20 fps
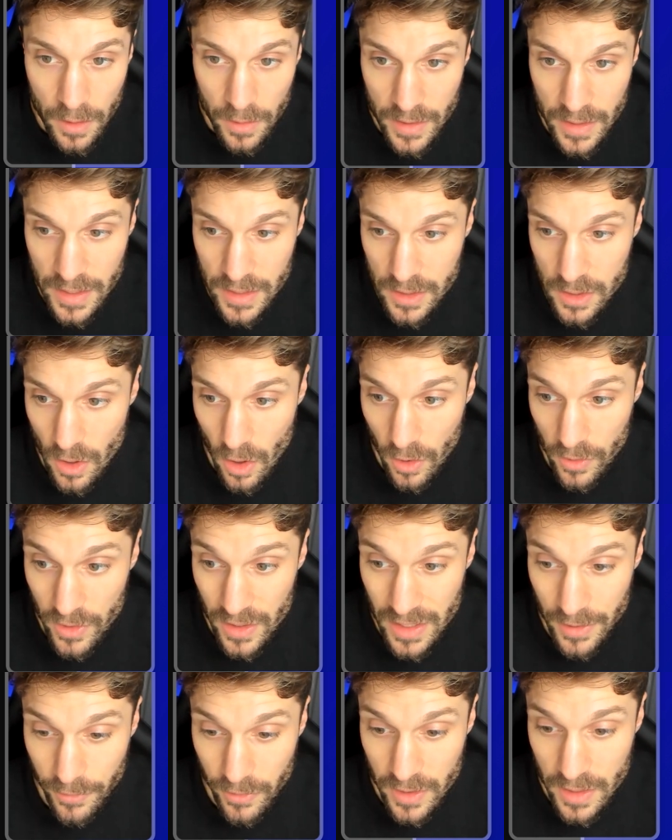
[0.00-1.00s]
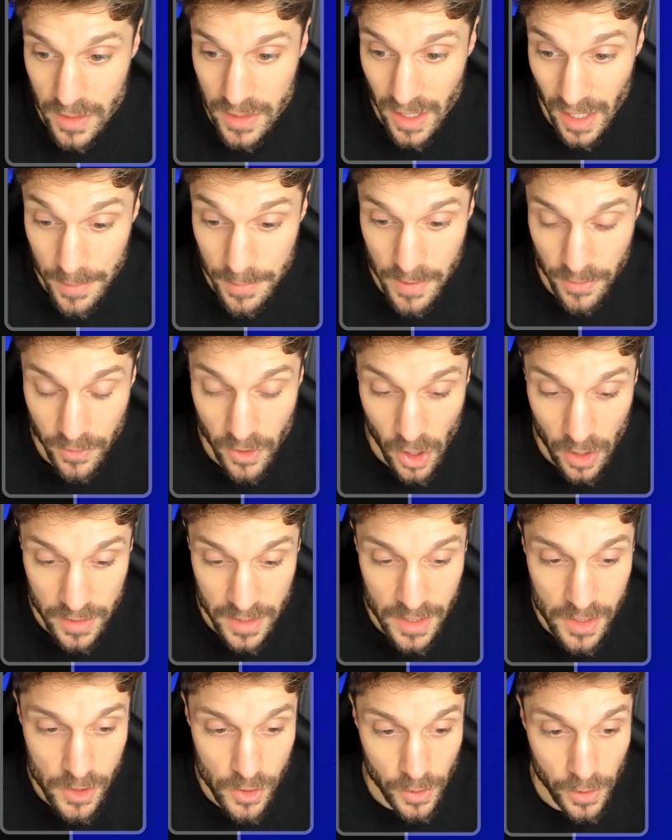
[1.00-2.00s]
These are the different types of
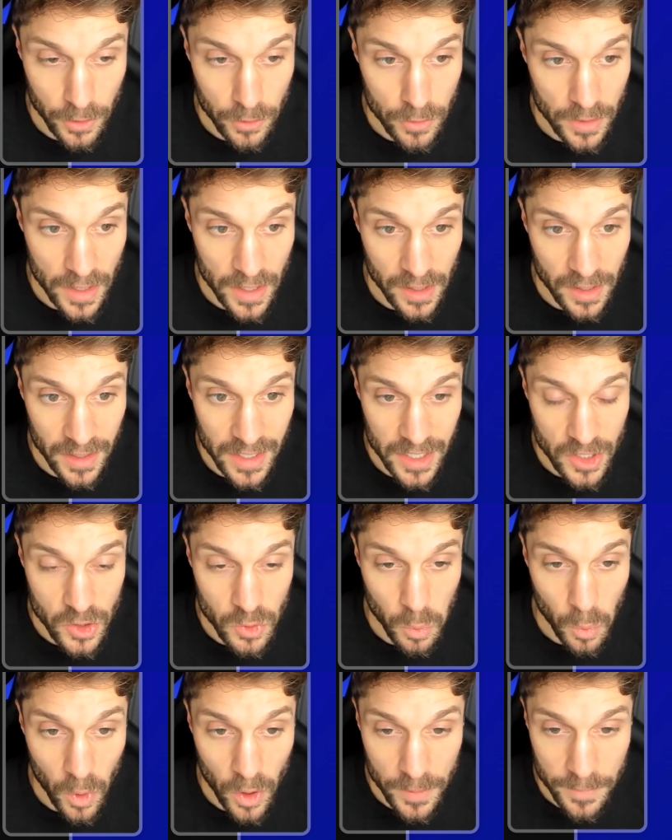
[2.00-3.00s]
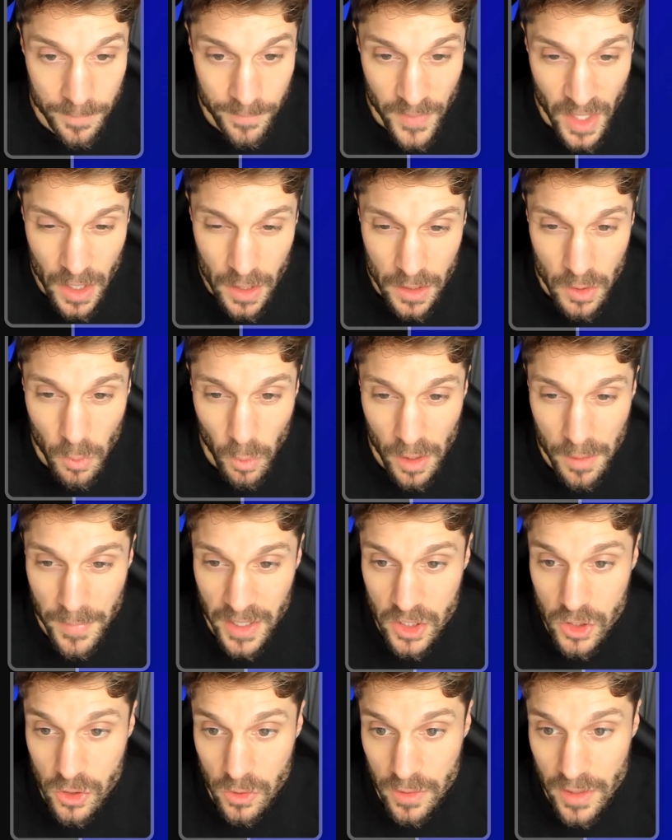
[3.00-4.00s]
content you can create in each one. You want to
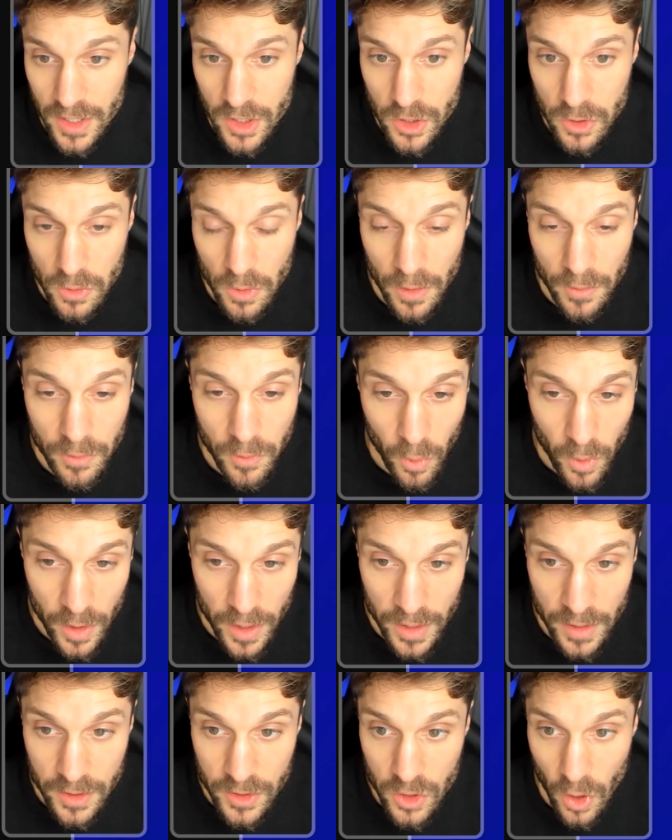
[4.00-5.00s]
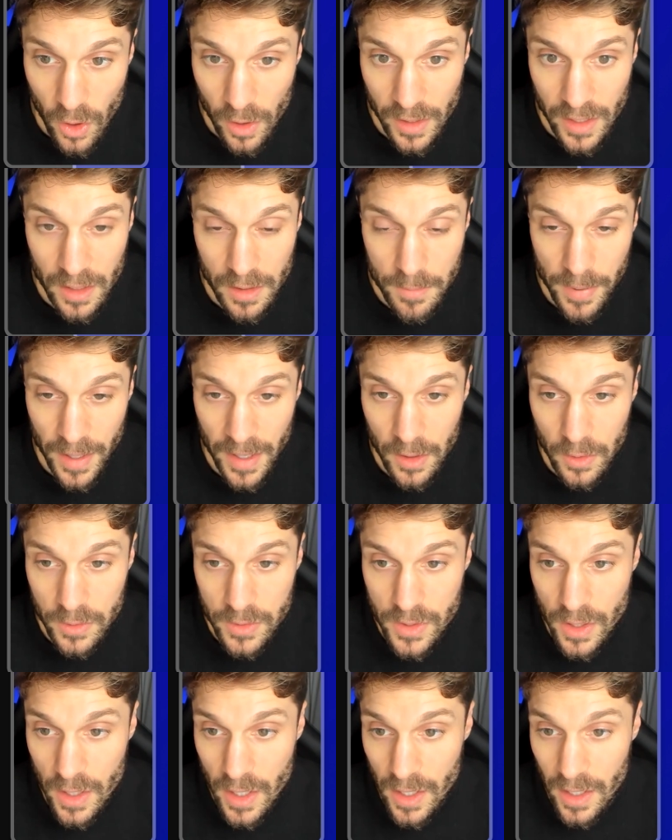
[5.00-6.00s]
make sure that you avoid talking
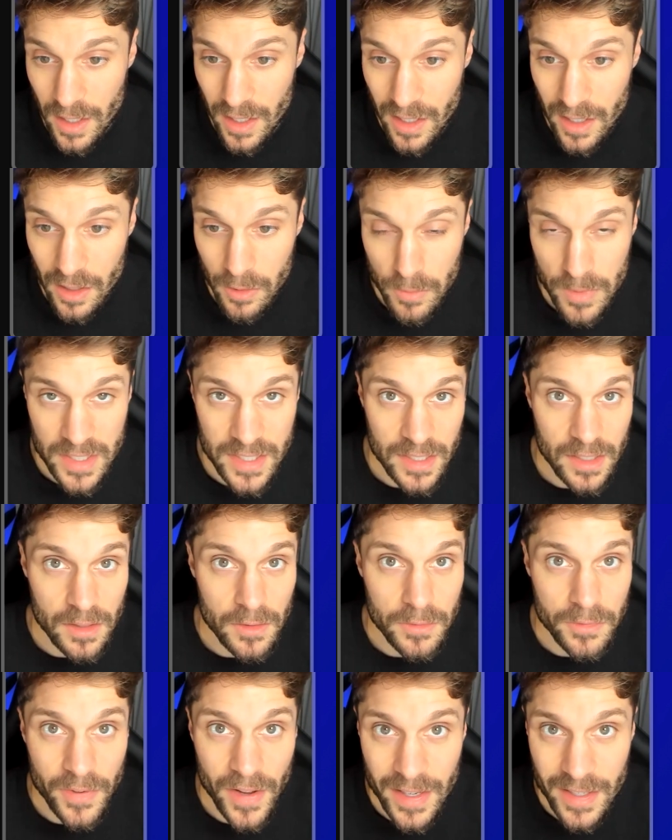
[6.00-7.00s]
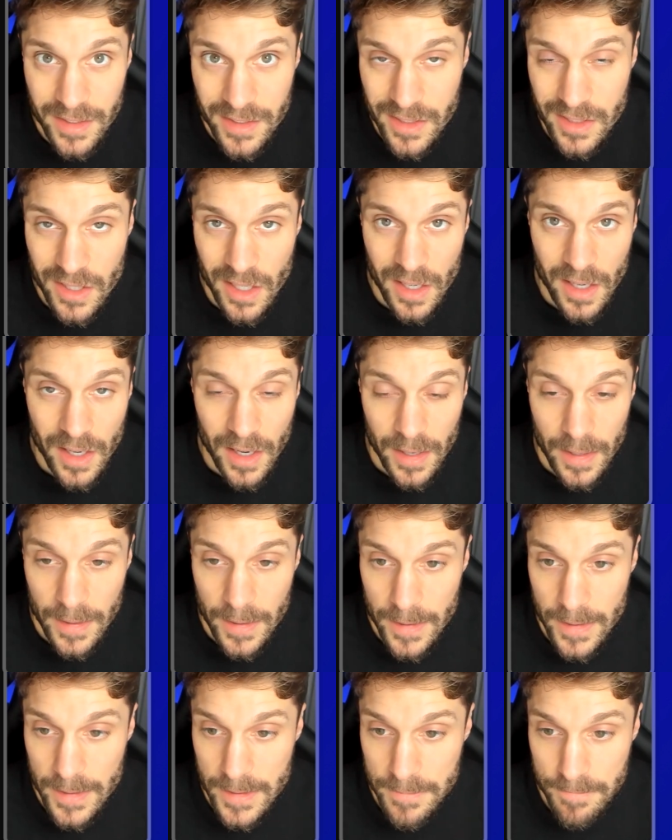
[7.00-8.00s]
about recent events,
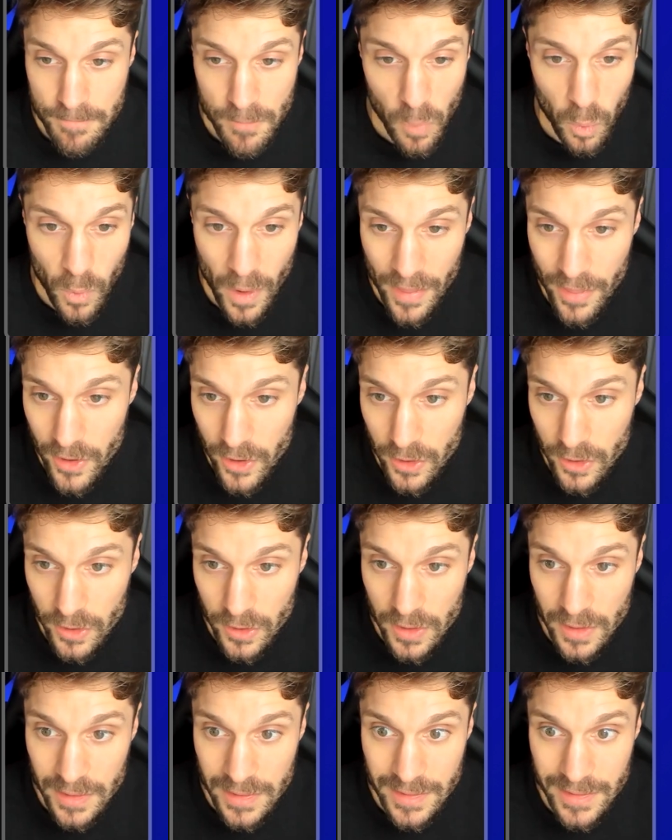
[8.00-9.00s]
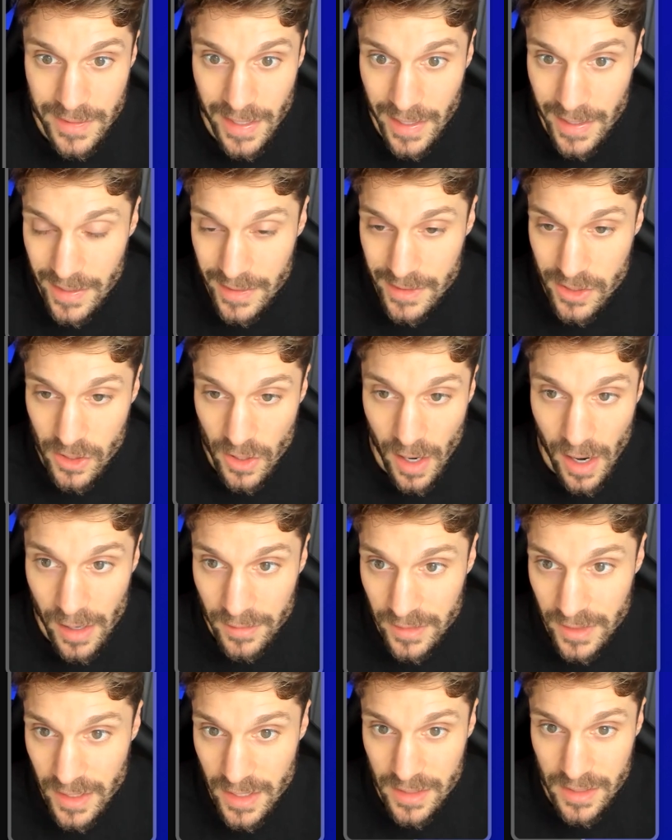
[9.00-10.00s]
weather, dates,
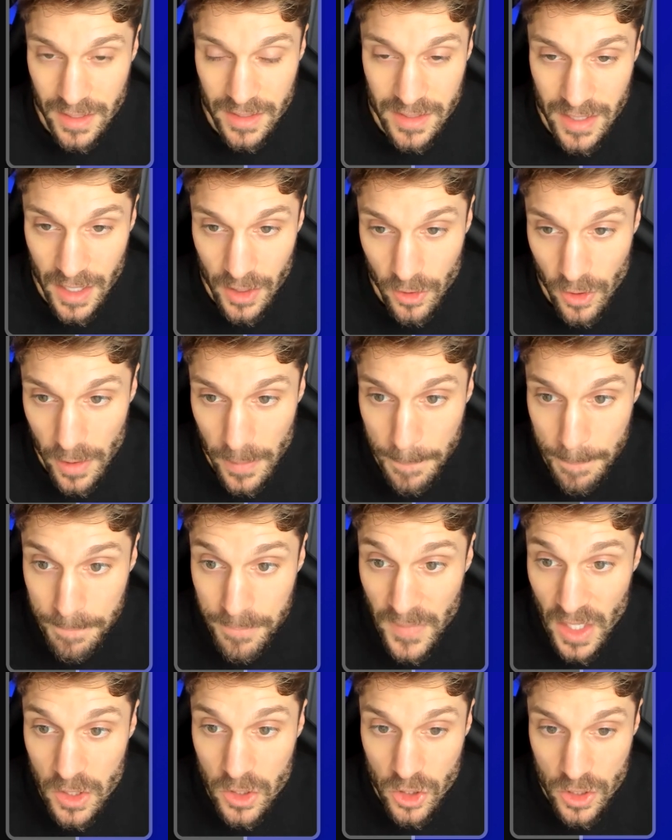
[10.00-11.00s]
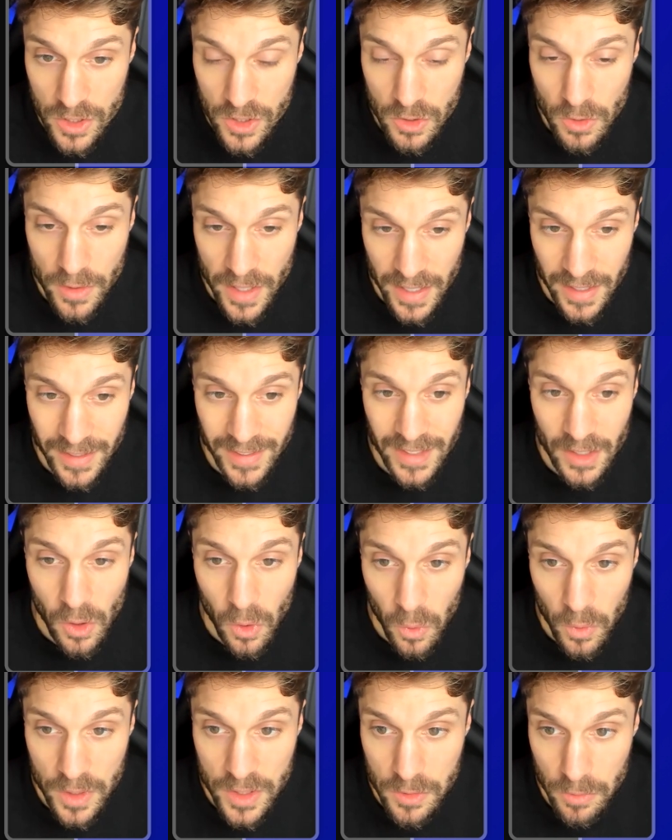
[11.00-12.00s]
holidays, etc., just so that it can
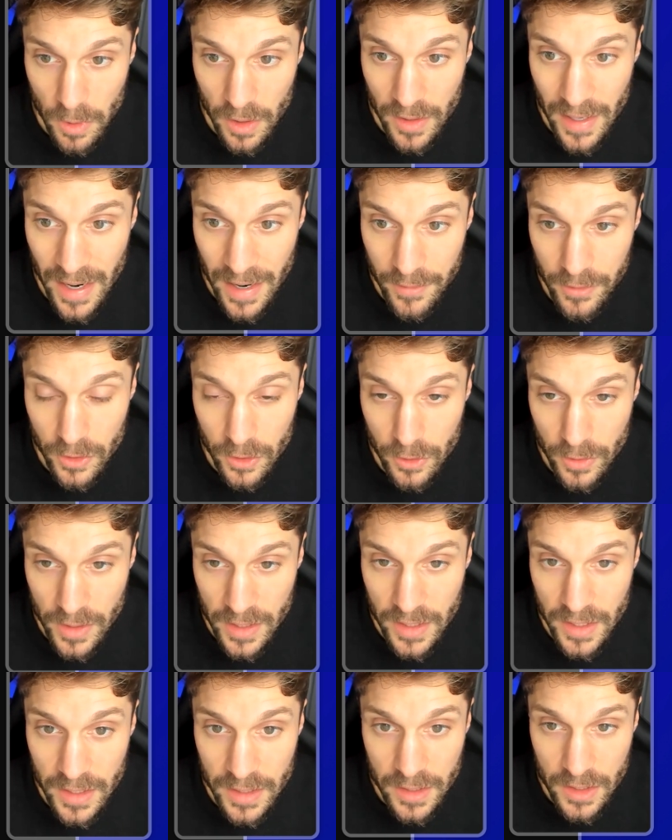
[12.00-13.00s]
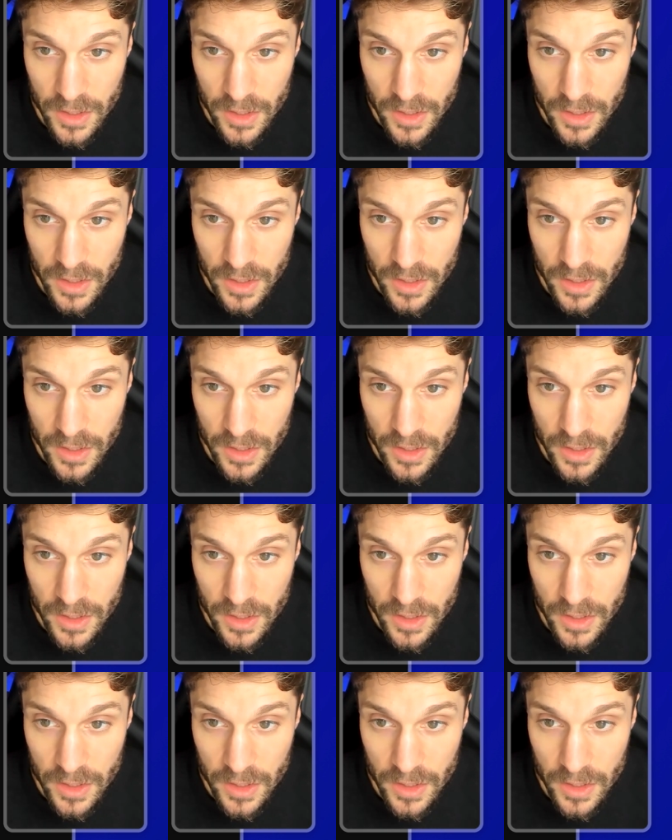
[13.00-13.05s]
always run evergreen.